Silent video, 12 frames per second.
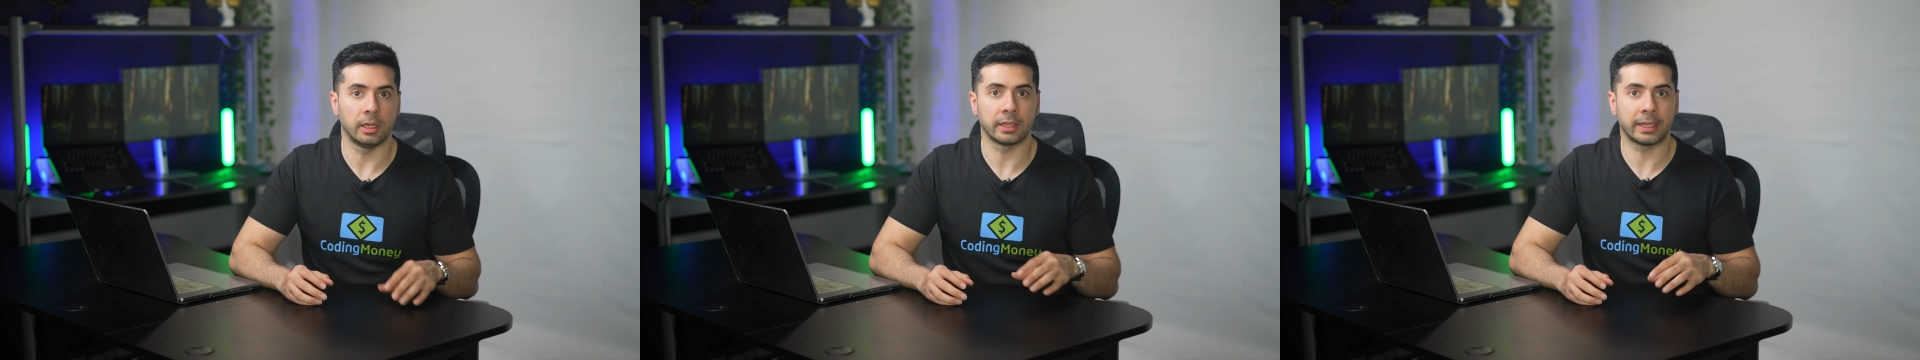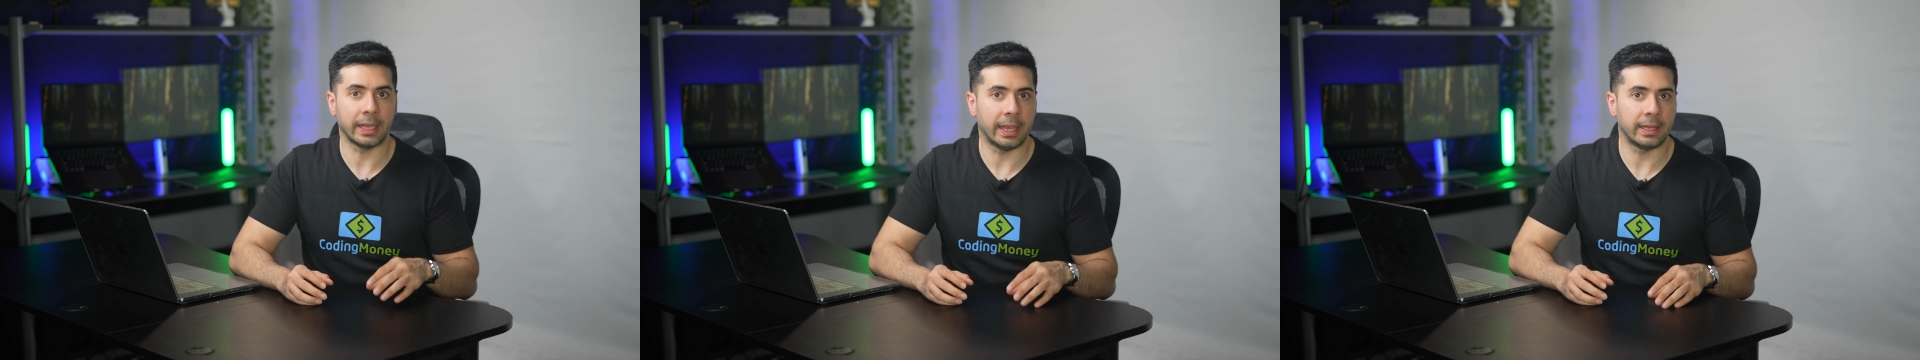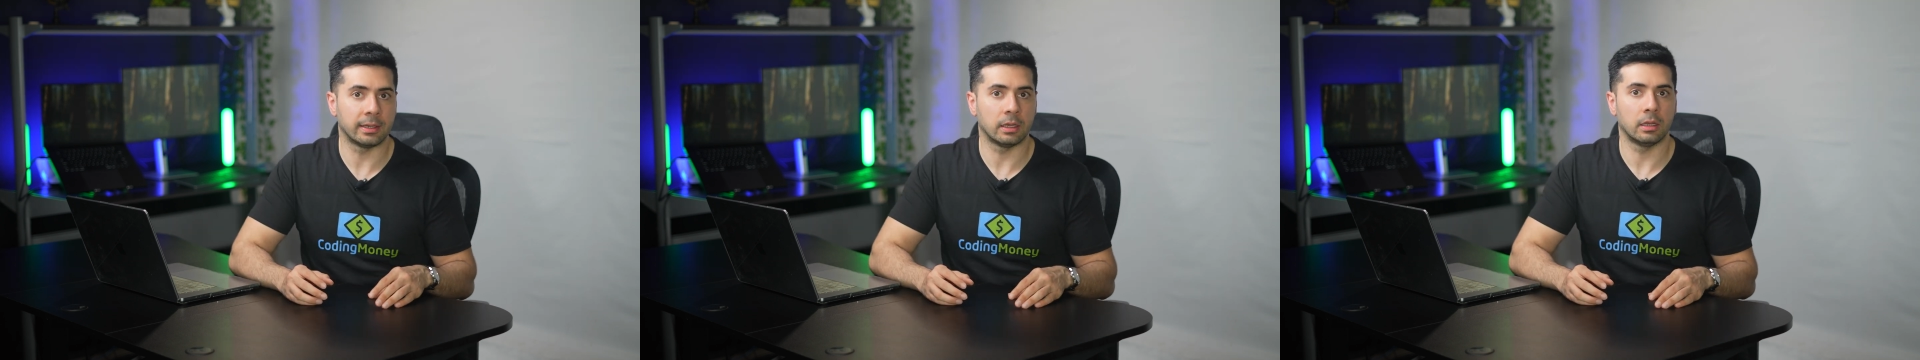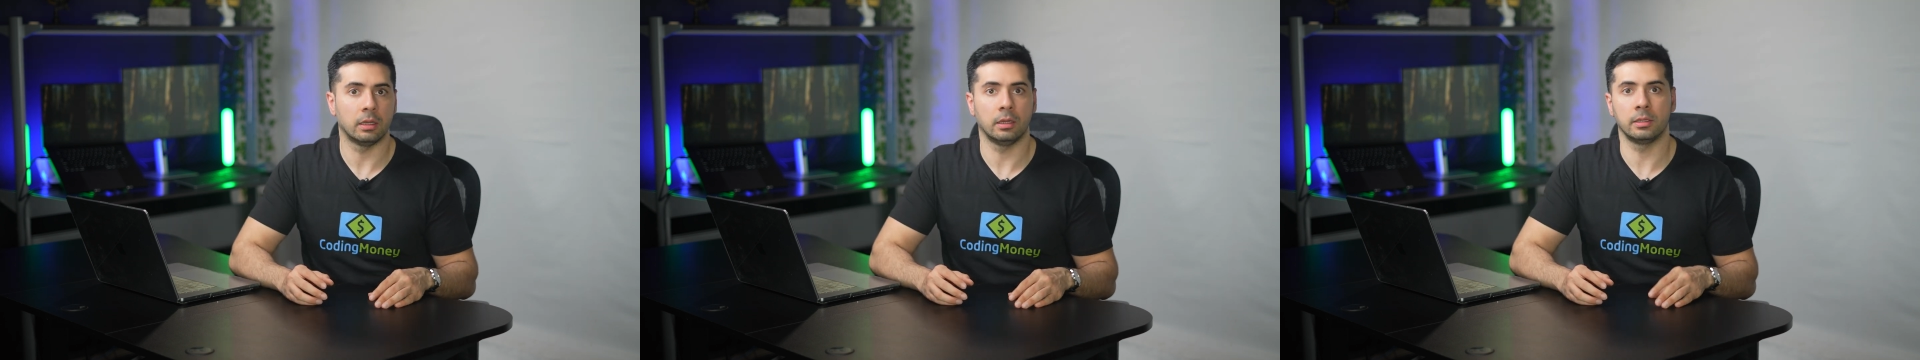I'll gain
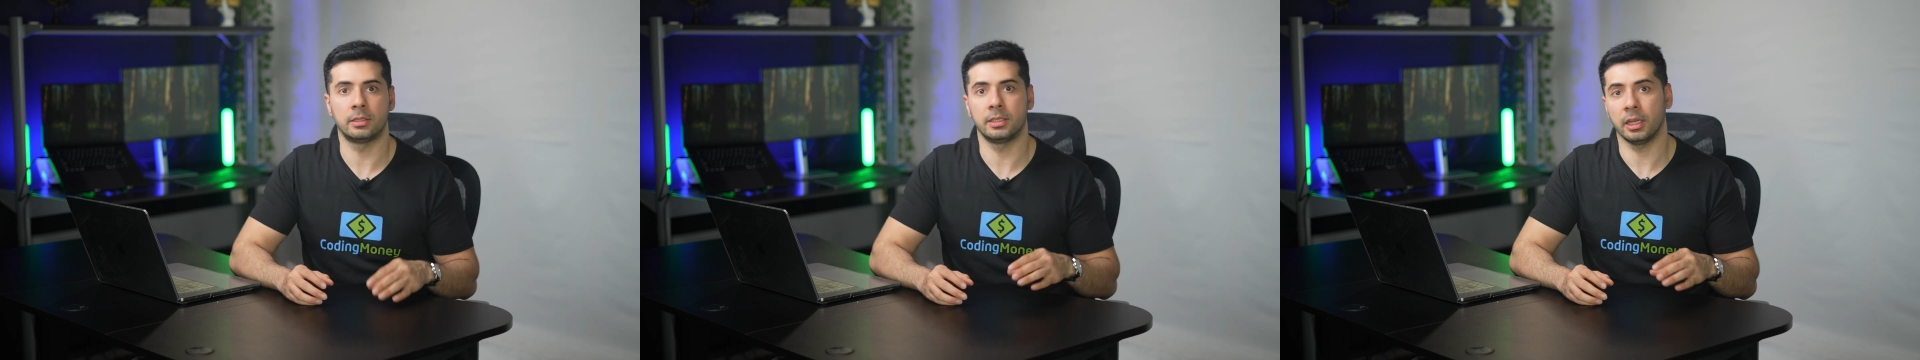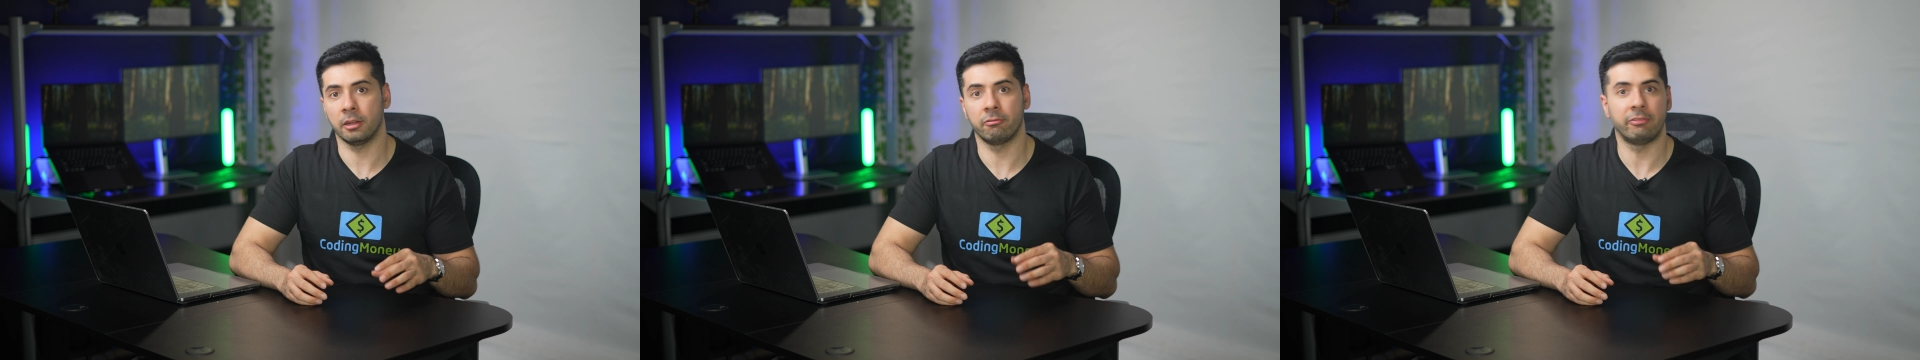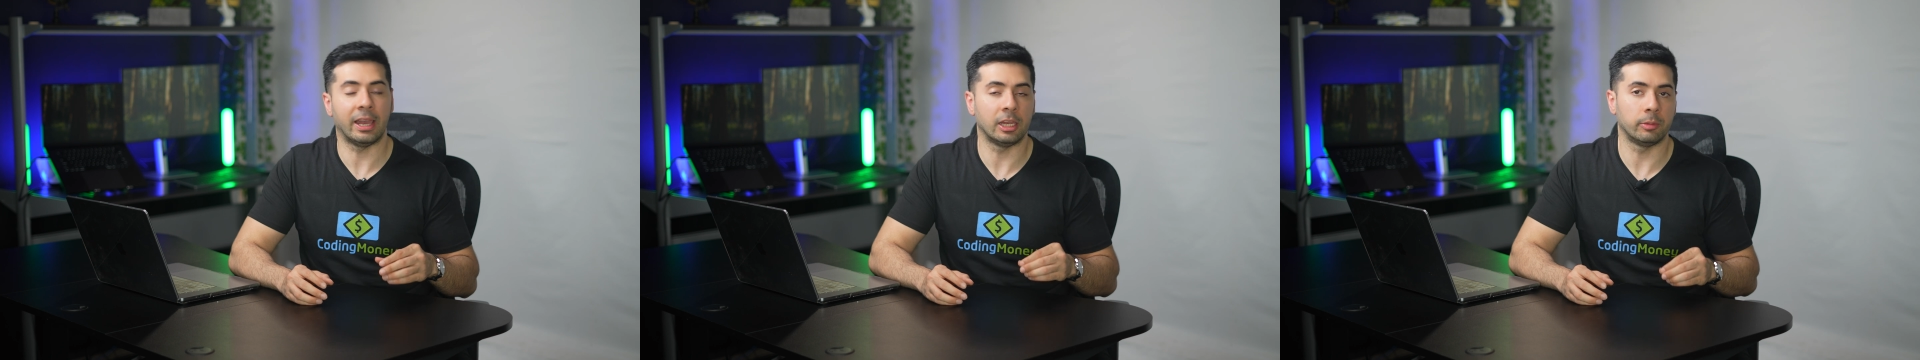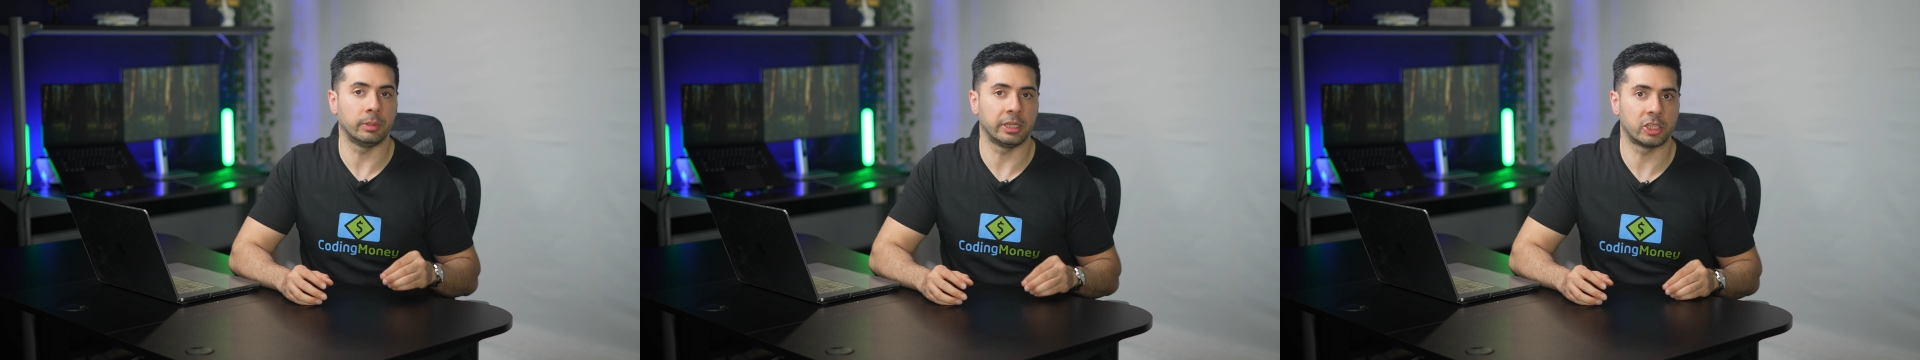a ton of
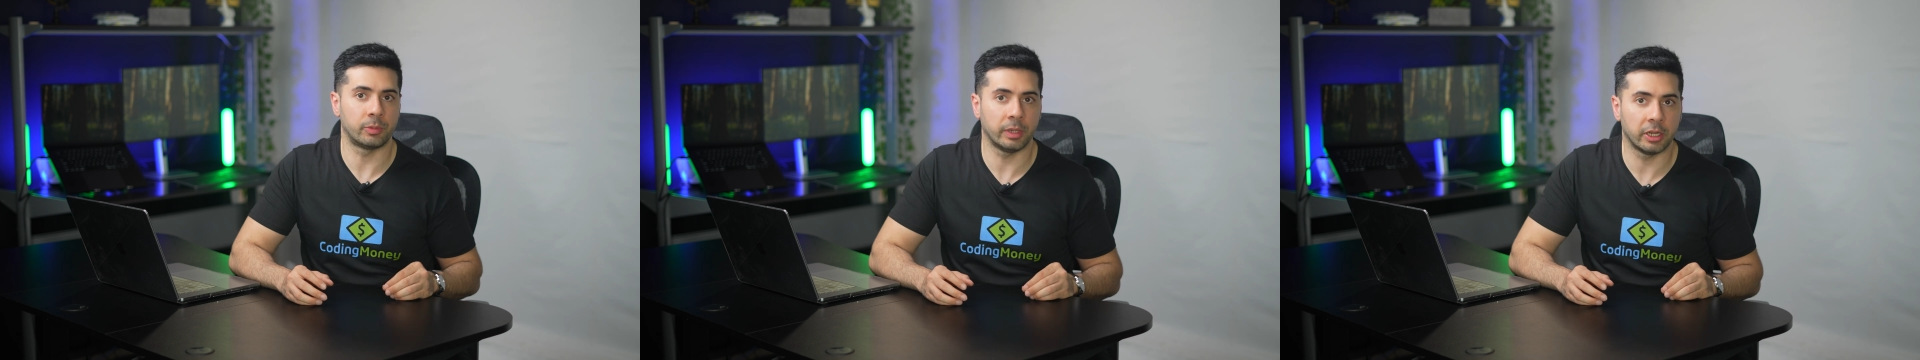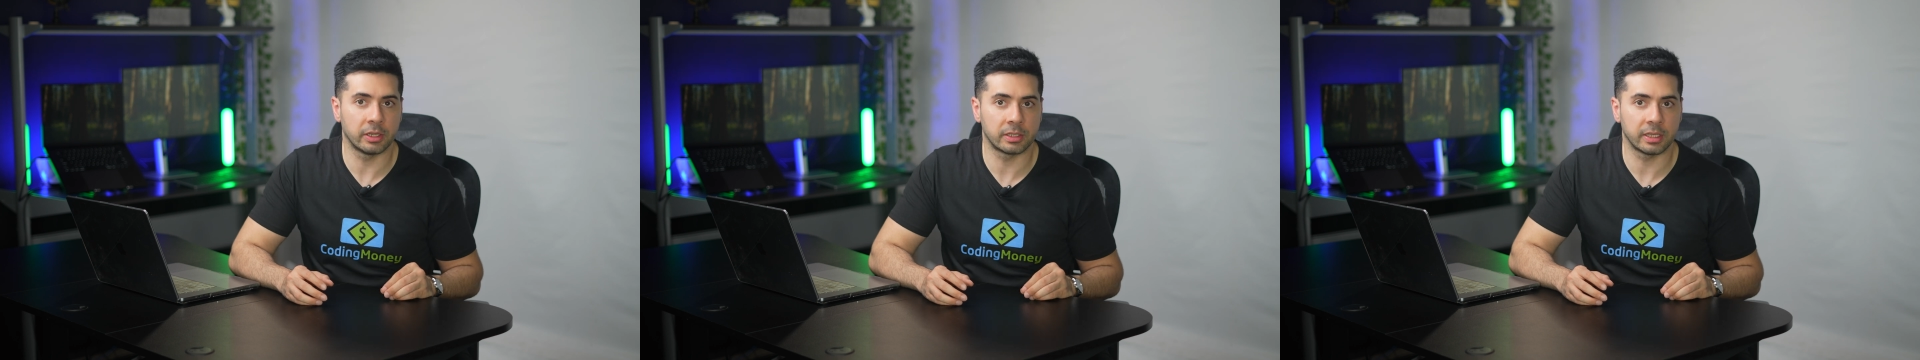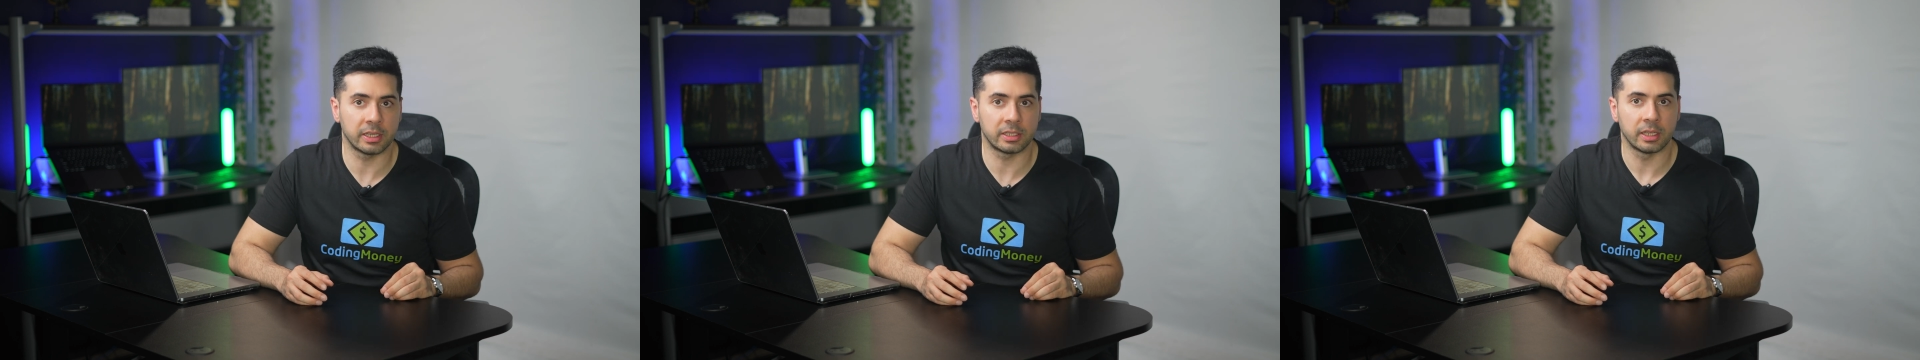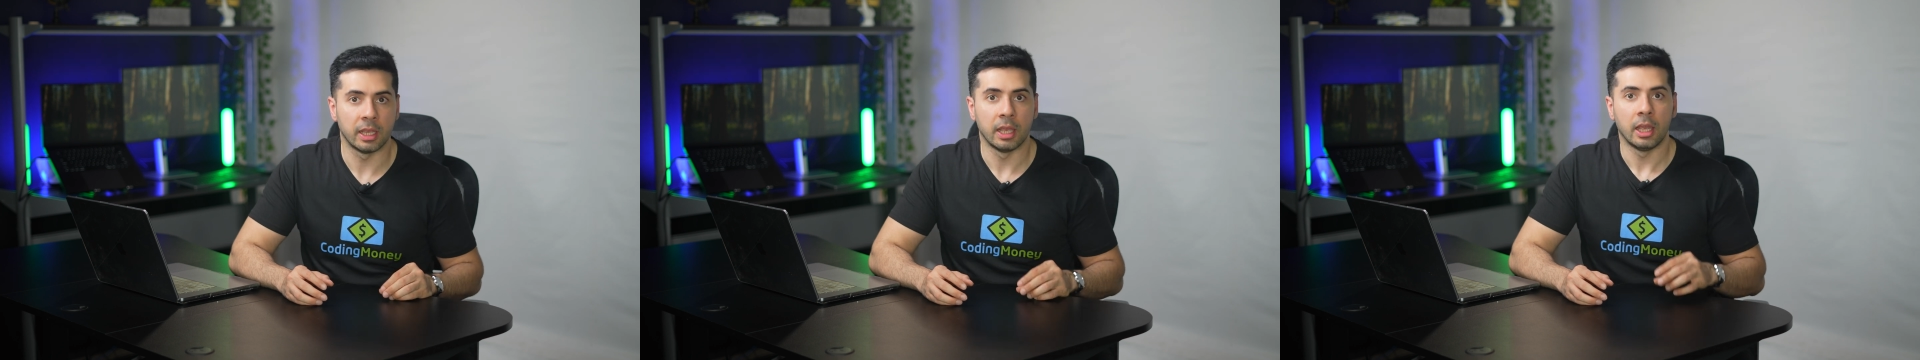valuable experiences,